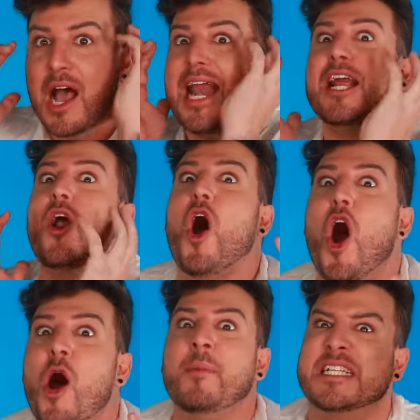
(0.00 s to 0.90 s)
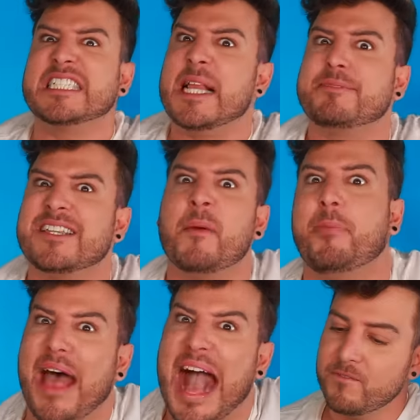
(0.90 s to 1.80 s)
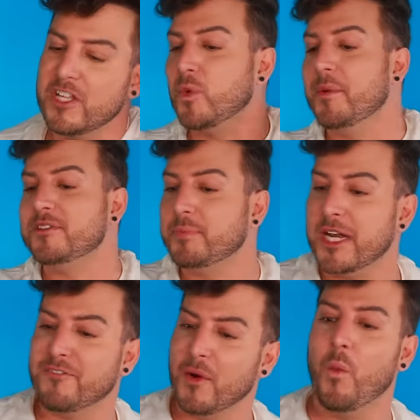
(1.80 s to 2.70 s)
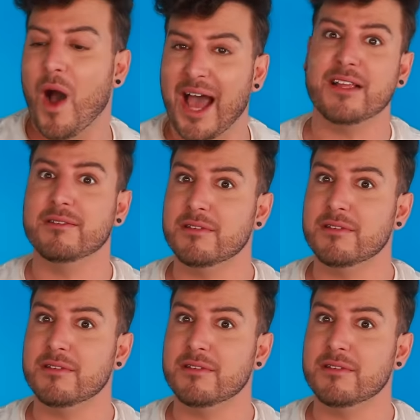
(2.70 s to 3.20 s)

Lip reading: I didn't go home, I slipped in the back. This woman's been here for what?